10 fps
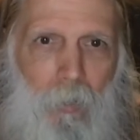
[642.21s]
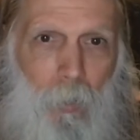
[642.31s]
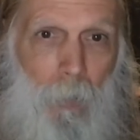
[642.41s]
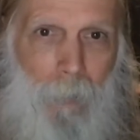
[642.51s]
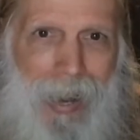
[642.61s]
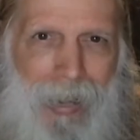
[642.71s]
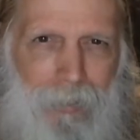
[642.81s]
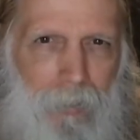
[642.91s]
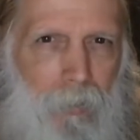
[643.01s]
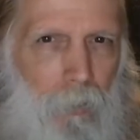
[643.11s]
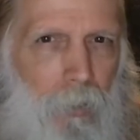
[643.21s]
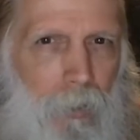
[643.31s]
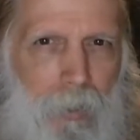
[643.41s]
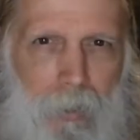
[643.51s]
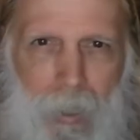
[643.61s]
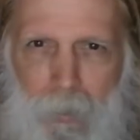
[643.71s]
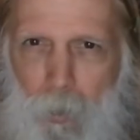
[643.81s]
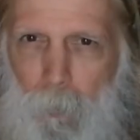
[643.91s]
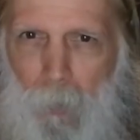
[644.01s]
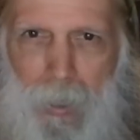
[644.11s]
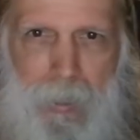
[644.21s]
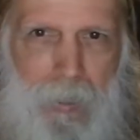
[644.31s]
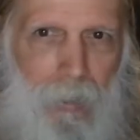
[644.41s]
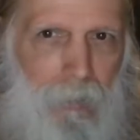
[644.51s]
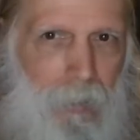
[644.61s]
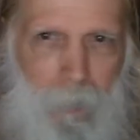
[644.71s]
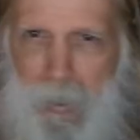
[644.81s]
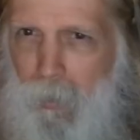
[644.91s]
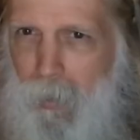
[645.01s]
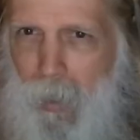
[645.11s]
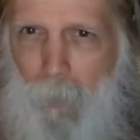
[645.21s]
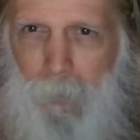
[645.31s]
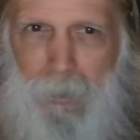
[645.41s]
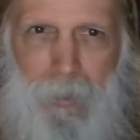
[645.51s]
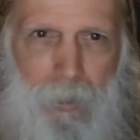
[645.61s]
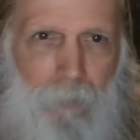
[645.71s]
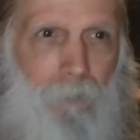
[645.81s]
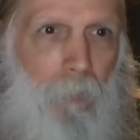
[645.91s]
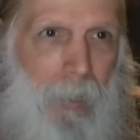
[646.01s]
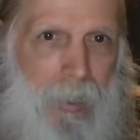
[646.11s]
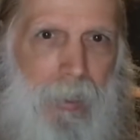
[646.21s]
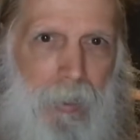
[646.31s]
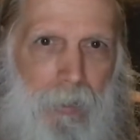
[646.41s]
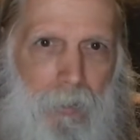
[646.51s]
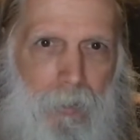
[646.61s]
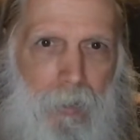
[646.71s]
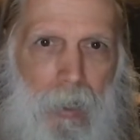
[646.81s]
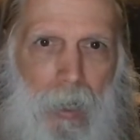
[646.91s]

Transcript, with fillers: With a patent, you could set your price and eliminate all competition for many years.